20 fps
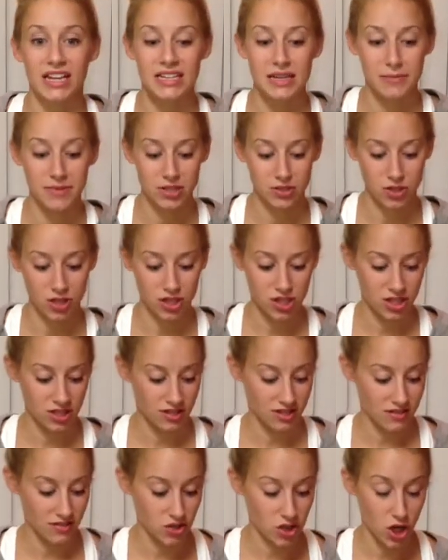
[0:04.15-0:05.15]
a demonstration
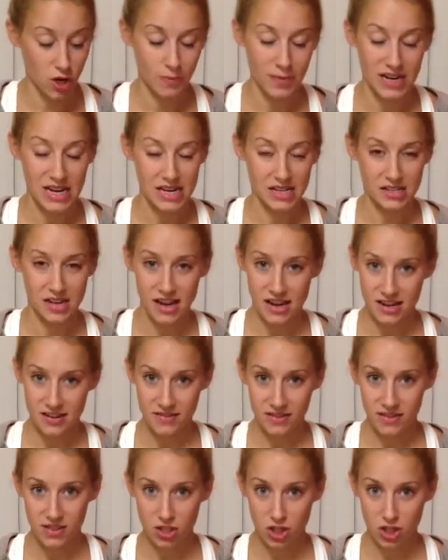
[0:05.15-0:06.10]
of sharpening knives,